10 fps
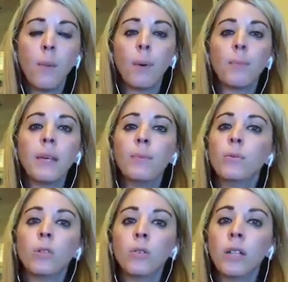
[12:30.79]
But
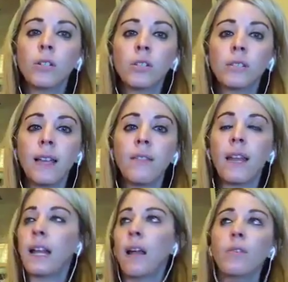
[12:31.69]
people don't understand
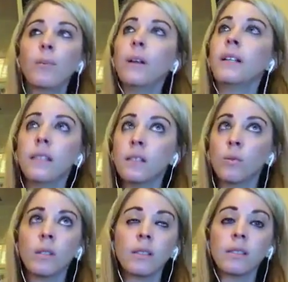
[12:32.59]
that. Everybody
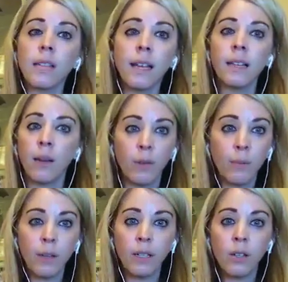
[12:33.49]
does real estate and
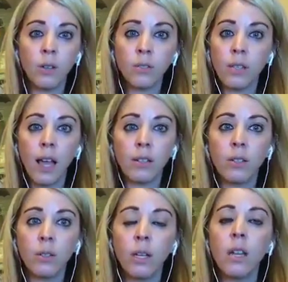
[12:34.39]
everybody knows how to
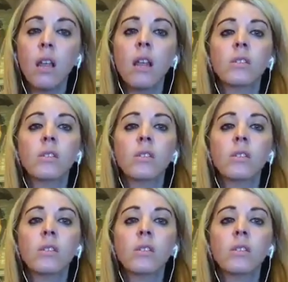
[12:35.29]
do it.